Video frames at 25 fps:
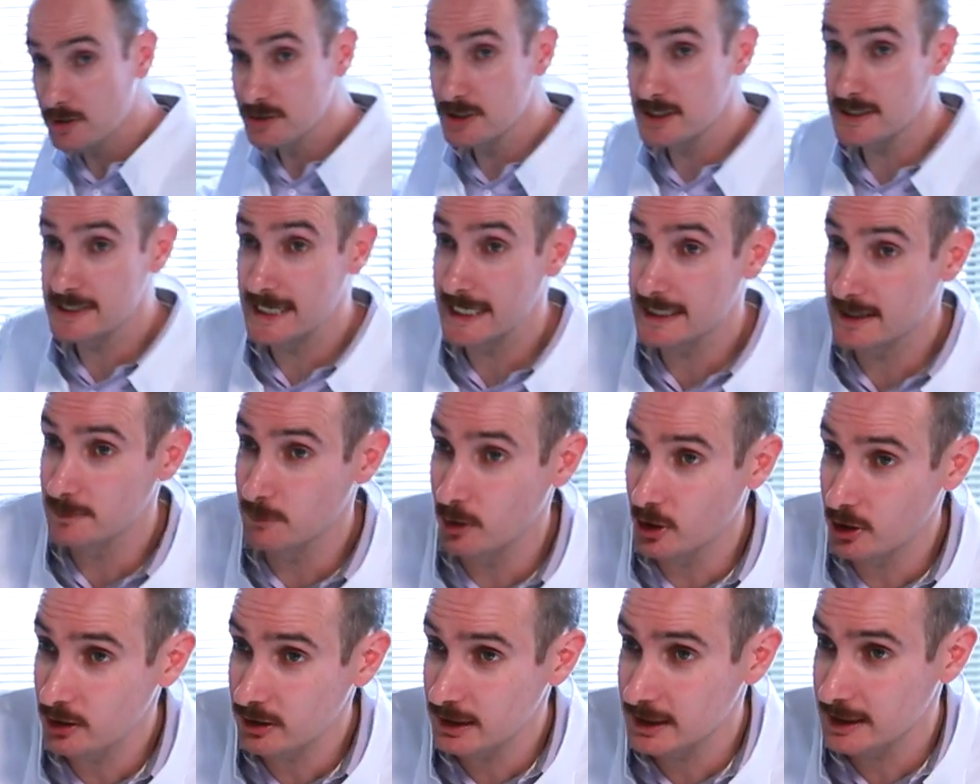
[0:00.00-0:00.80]
Well, just take them
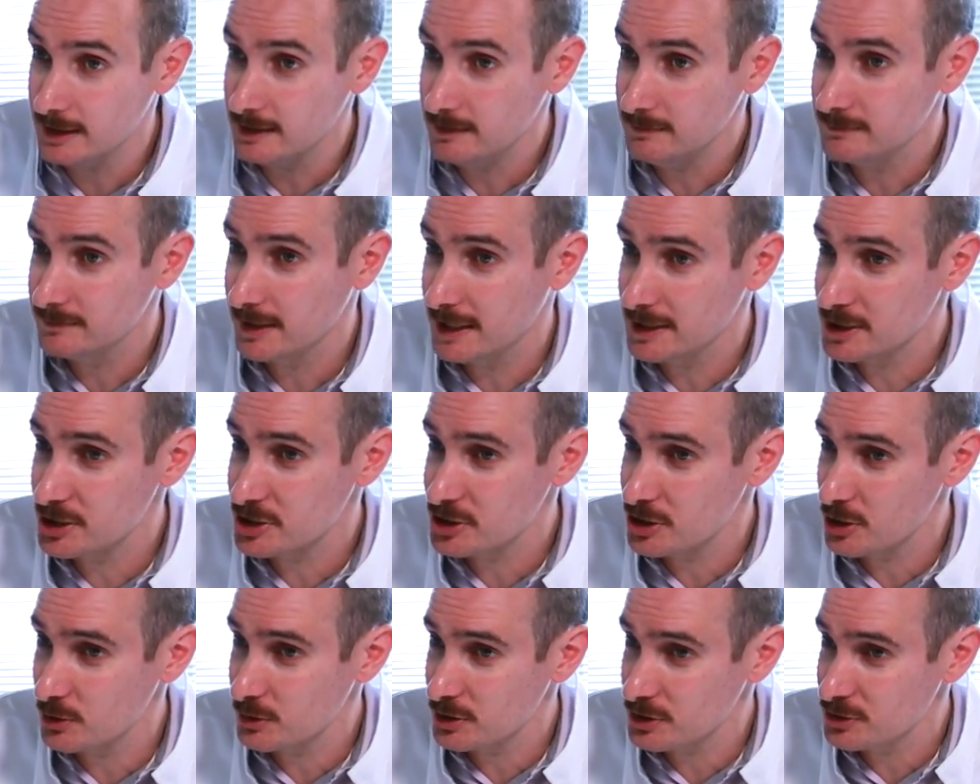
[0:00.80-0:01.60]
orally and your
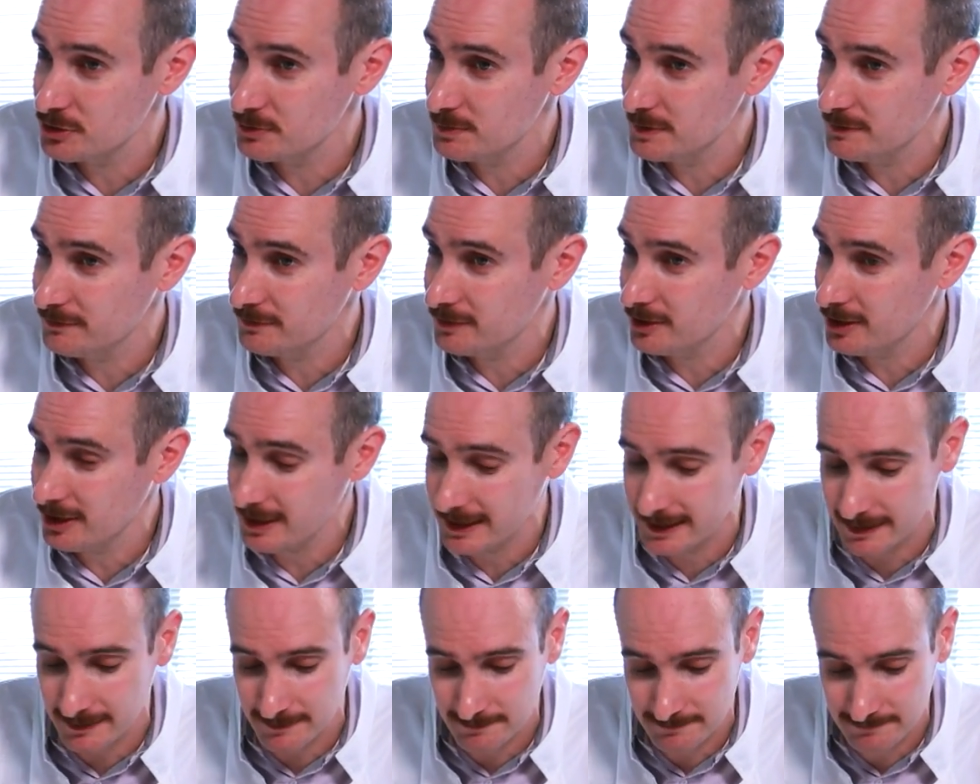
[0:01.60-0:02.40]
shoulder should be
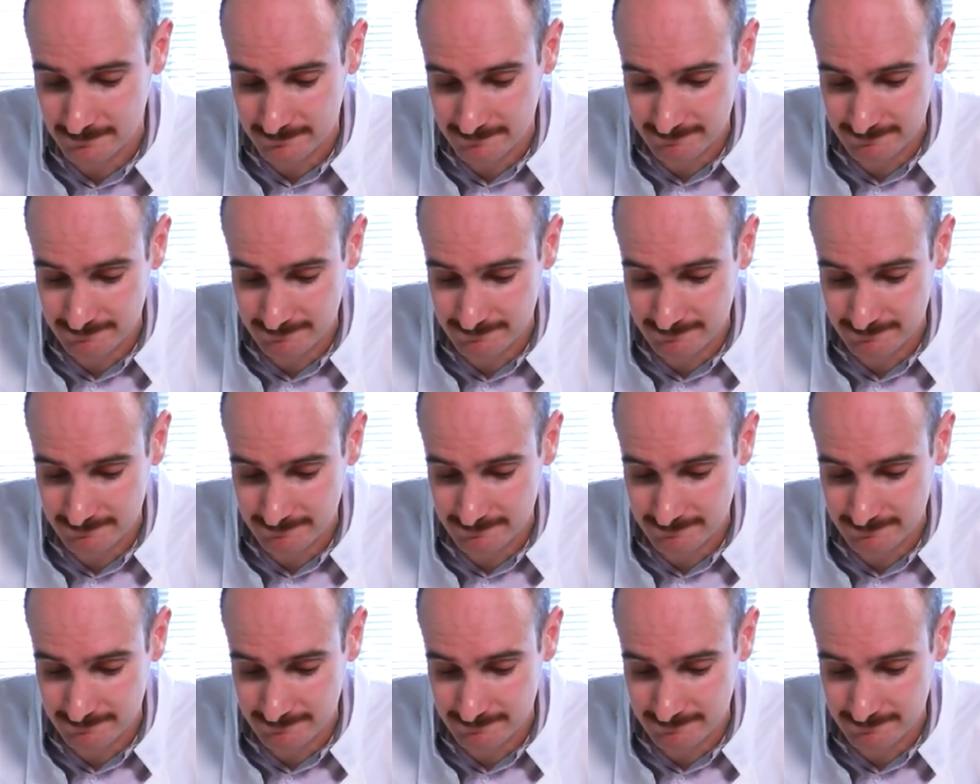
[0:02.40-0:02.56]
fine.